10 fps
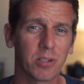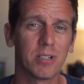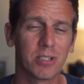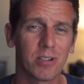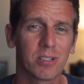your
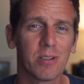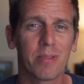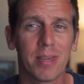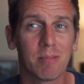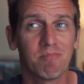interest and you
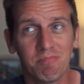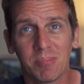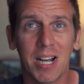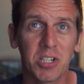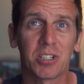think,
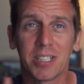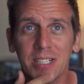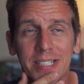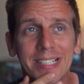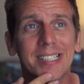actually,
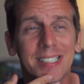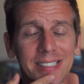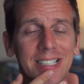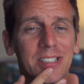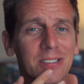yeah,
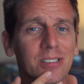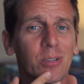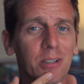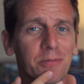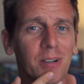they do look
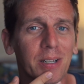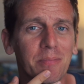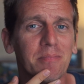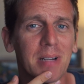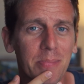quite fun,
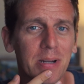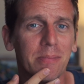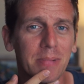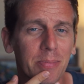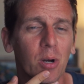maybe
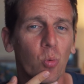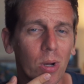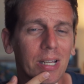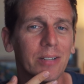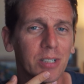I
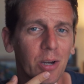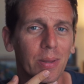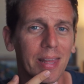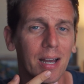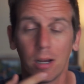will have a go
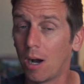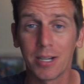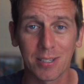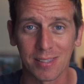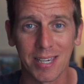at that.
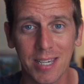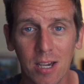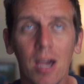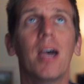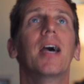Honestly,
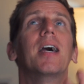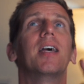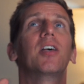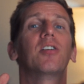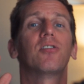
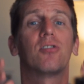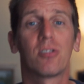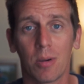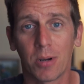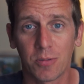
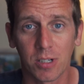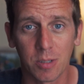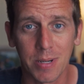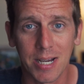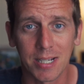so much fun
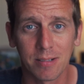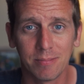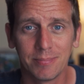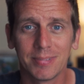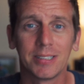to be had.
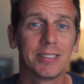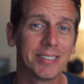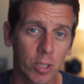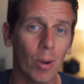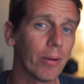
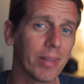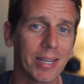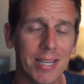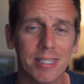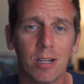Go out there,
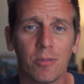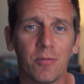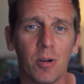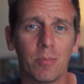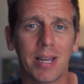get yourself a
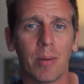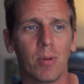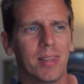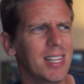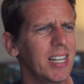film
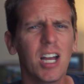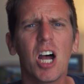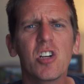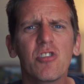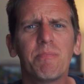camera. They're like
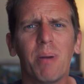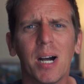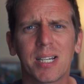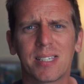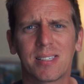
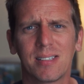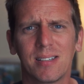$100.